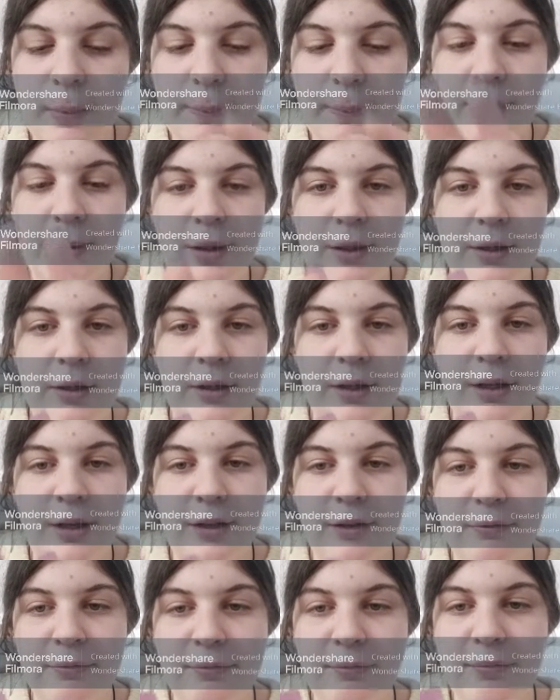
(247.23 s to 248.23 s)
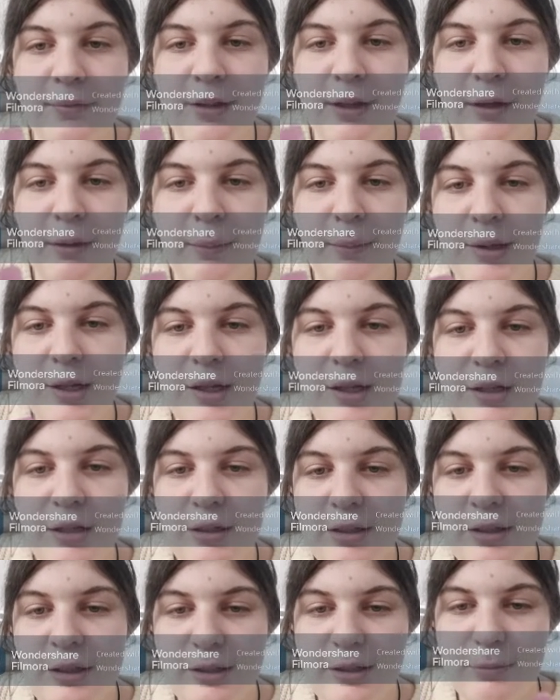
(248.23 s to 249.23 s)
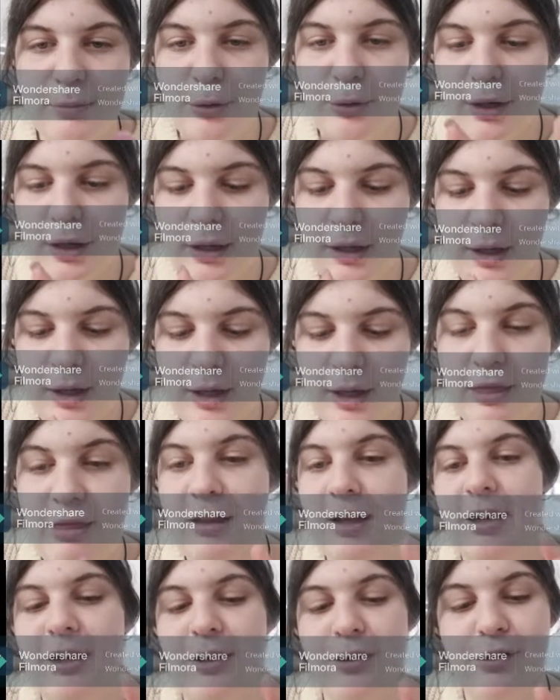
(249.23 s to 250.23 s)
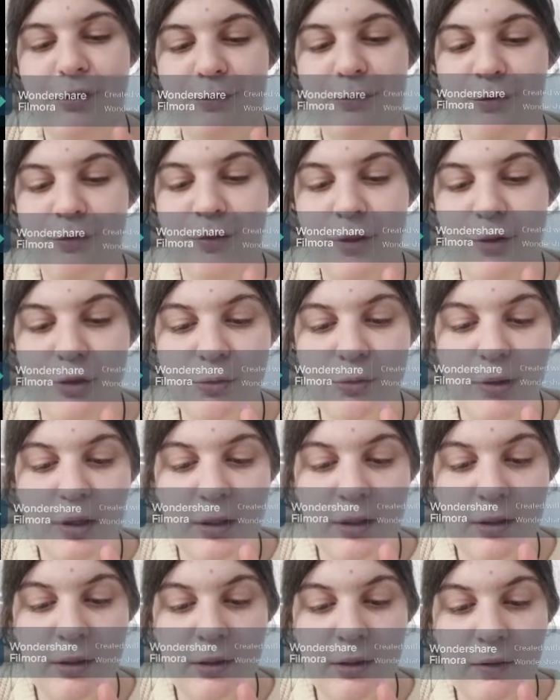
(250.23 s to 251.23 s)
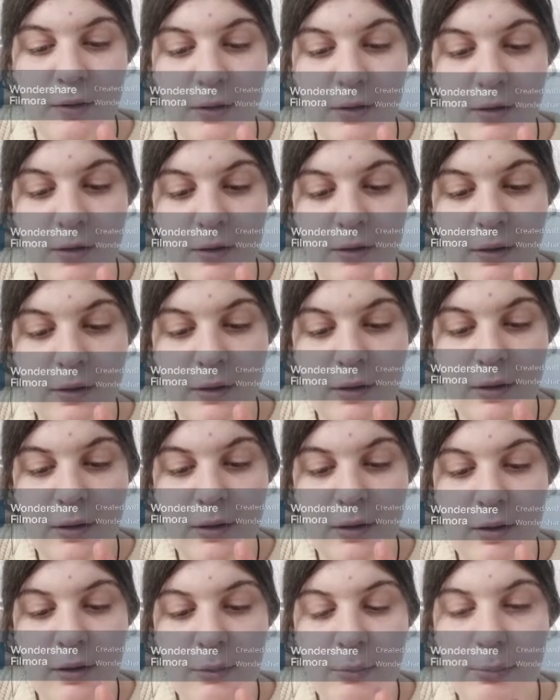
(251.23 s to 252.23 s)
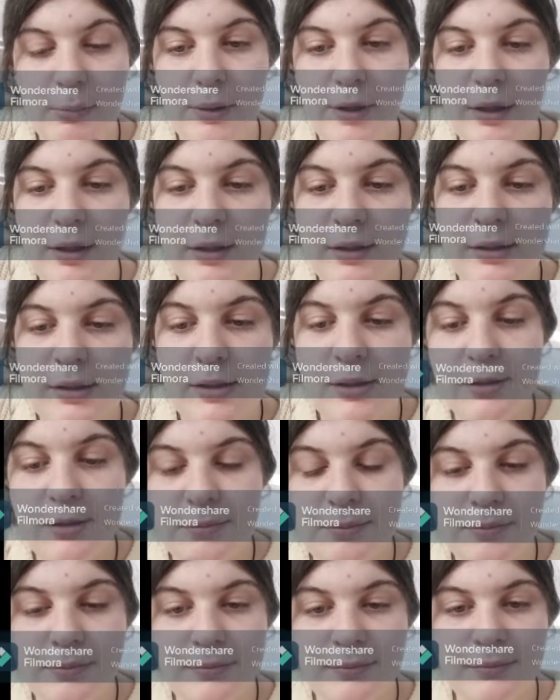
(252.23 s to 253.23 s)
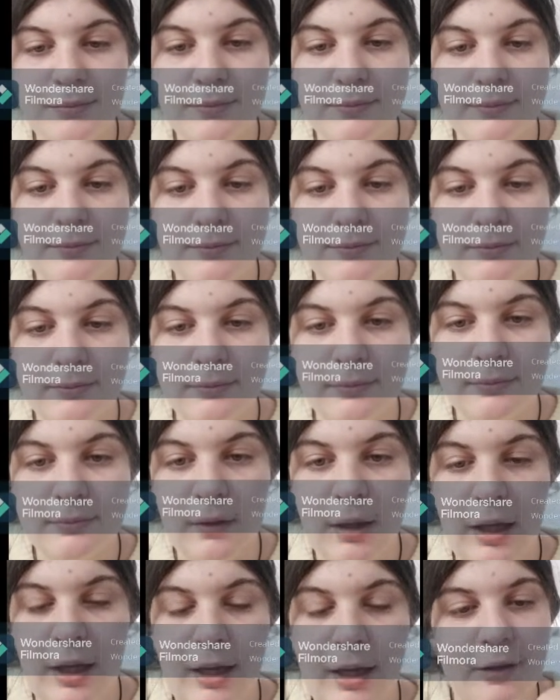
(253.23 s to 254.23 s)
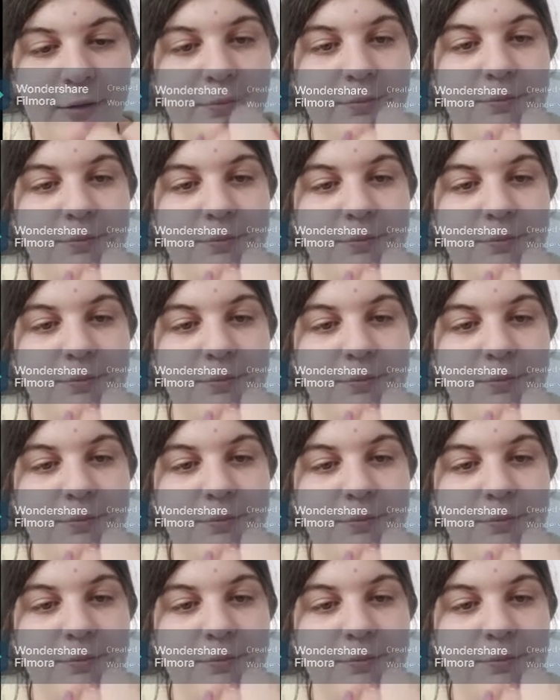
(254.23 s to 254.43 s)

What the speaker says: But yeah, a bit disappointing that I couldn't film there, but yeah.